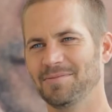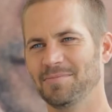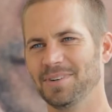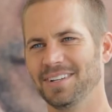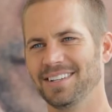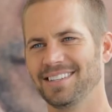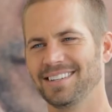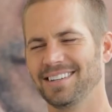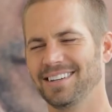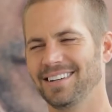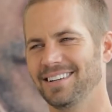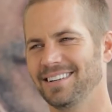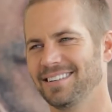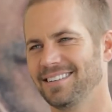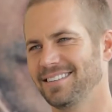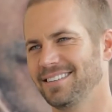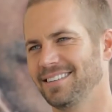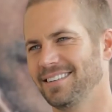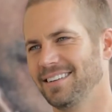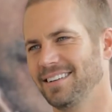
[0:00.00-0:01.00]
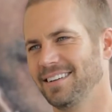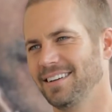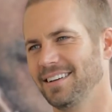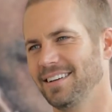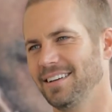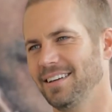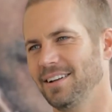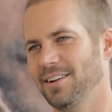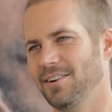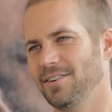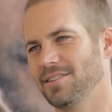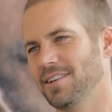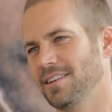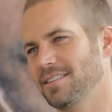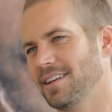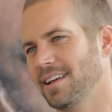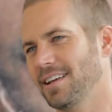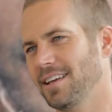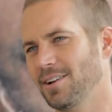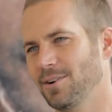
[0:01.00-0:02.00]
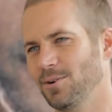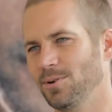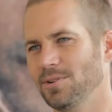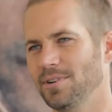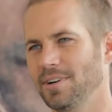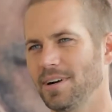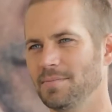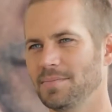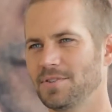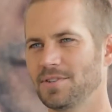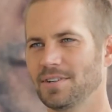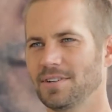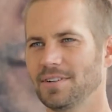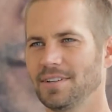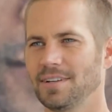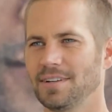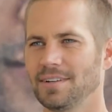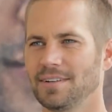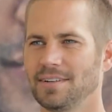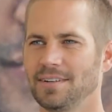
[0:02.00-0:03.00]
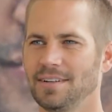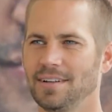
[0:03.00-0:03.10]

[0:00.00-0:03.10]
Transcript: But, as I get older, I'm sure that,